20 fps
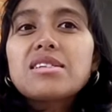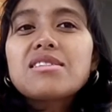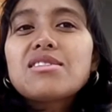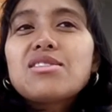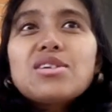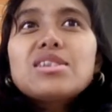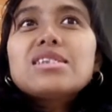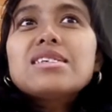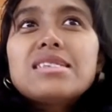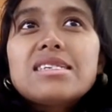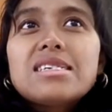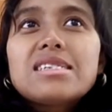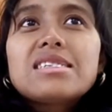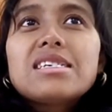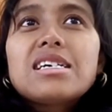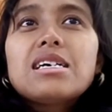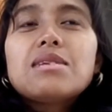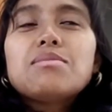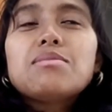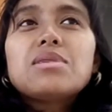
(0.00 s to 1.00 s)

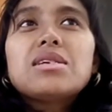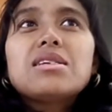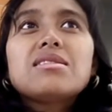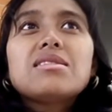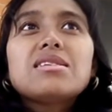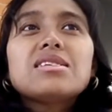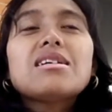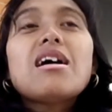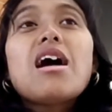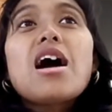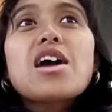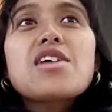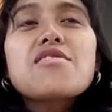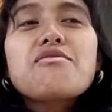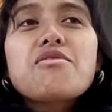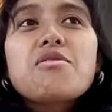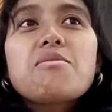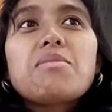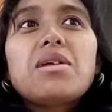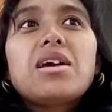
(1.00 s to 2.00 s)
criticism, and it's hard
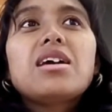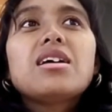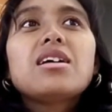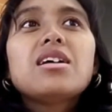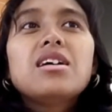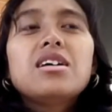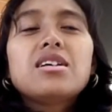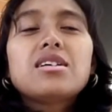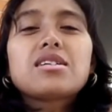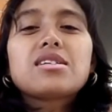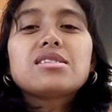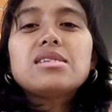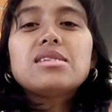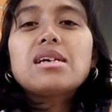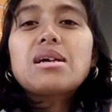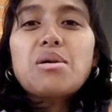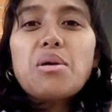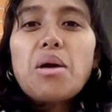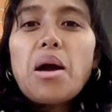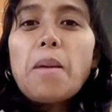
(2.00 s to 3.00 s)
for me because I
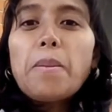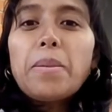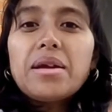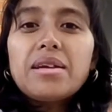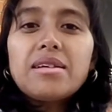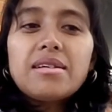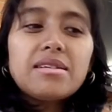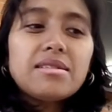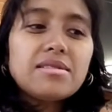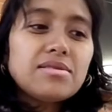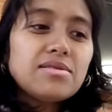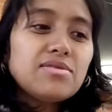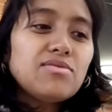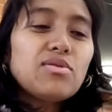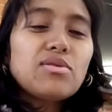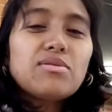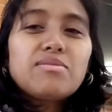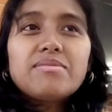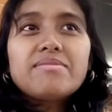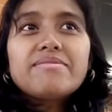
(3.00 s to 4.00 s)
grew up in a
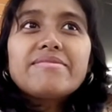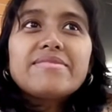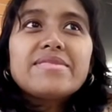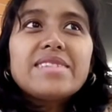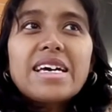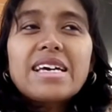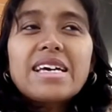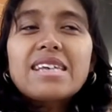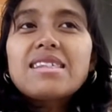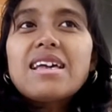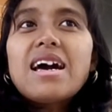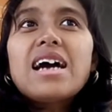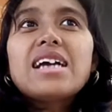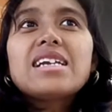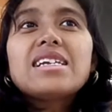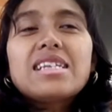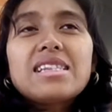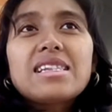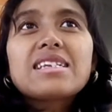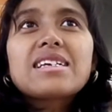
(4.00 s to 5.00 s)
like that
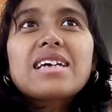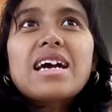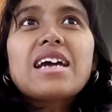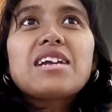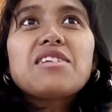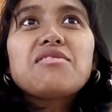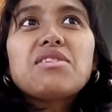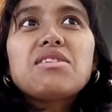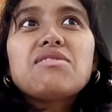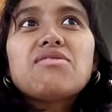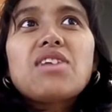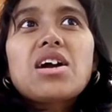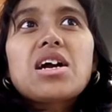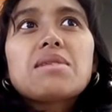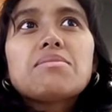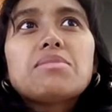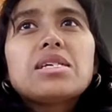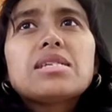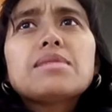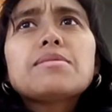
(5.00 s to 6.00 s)
kind of
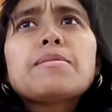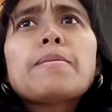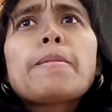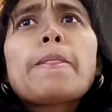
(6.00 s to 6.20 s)
environment.